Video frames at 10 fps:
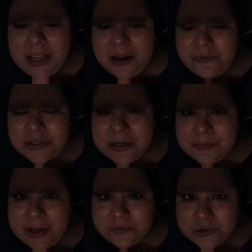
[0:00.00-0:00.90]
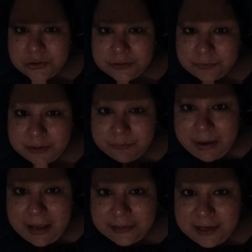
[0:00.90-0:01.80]
And every time they have to do something
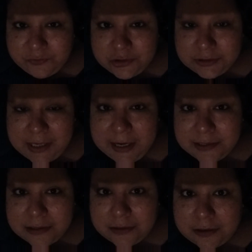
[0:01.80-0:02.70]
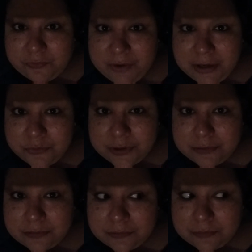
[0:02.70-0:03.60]
bad, they have to sign that they're fine with
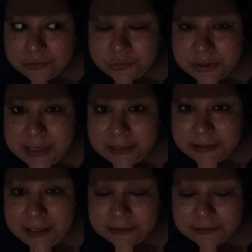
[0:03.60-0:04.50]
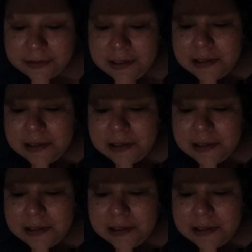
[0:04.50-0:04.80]
doing that test.